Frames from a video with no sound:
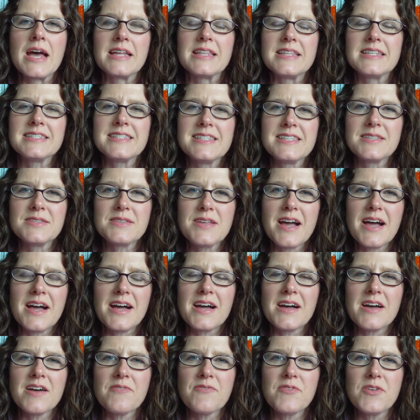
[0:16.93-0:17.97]
This is
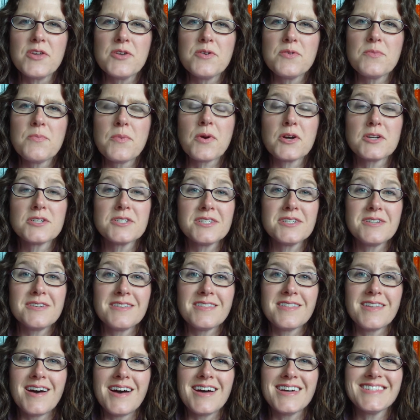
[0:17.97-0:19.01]
a few personal
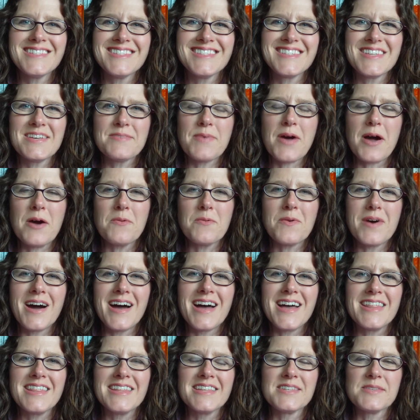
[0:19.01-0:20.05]
thoughts about
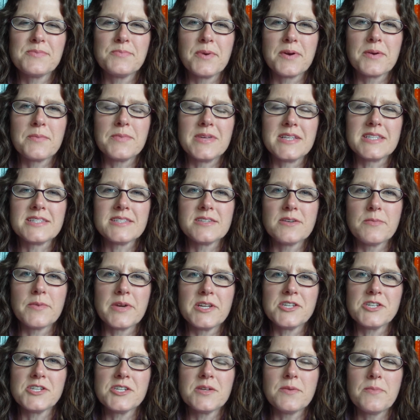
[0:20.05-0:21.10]
why this book meant so
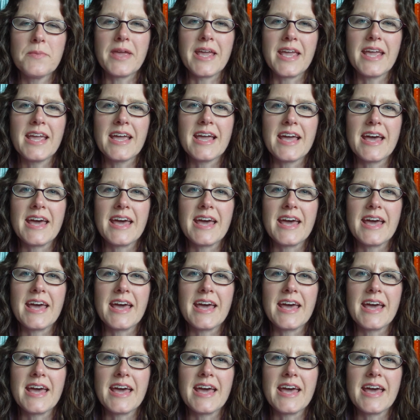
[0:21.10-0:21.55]
much to me,